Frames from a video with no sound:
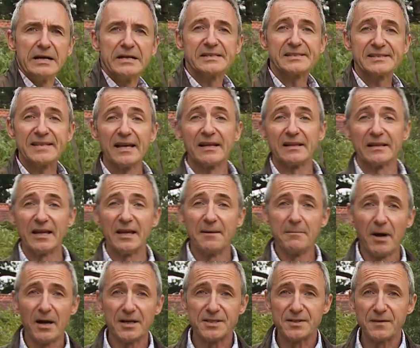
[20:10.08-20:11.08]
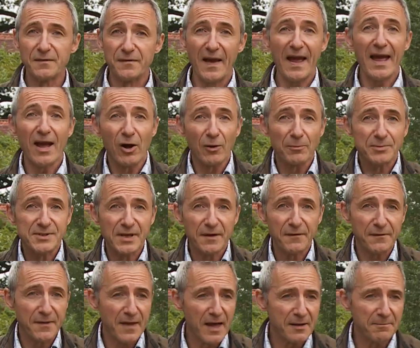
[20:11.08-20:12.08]
Still, it might have helped
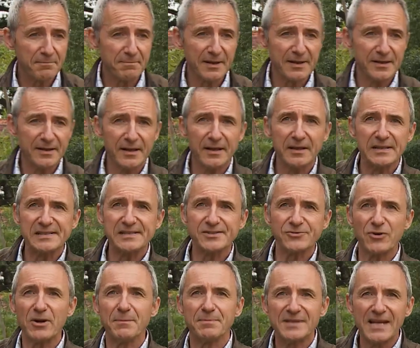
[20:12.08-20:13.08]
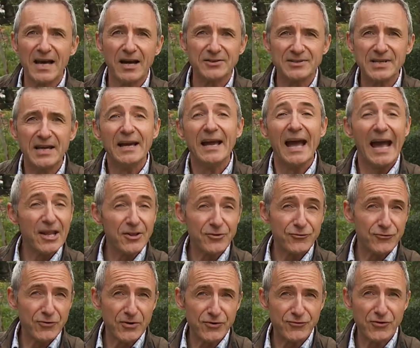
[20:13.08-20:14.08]
if there'd been a stripped-out
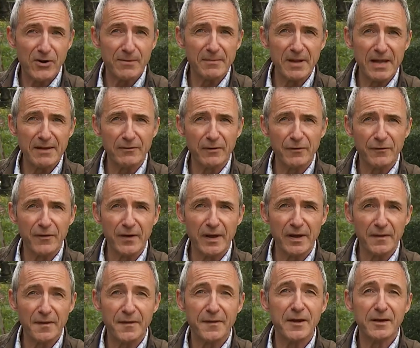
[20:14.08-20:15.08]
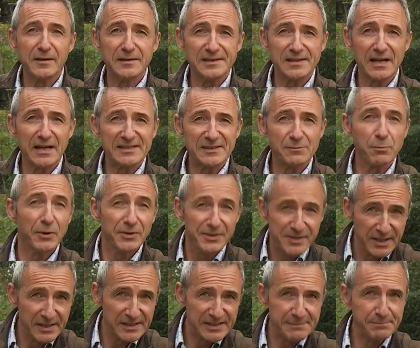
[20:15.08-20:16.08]
entry trim level for enthusiasts
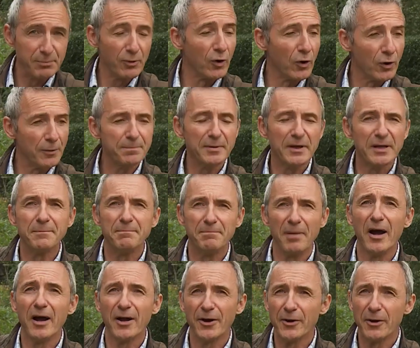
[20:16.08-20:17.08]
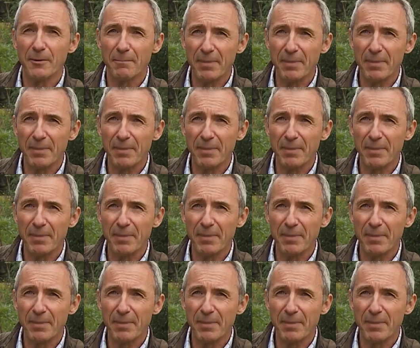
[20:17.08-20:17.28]
wanting a sport but buying on a